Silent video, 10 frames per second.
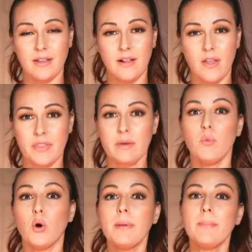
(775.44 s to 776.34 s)
Then
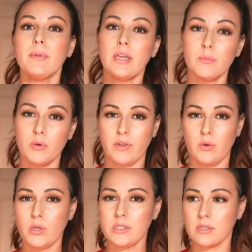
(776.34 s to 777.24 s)
more people can move in.
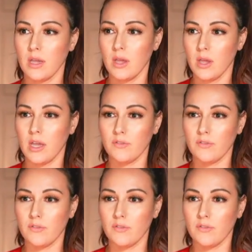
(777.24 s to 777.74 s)
What's if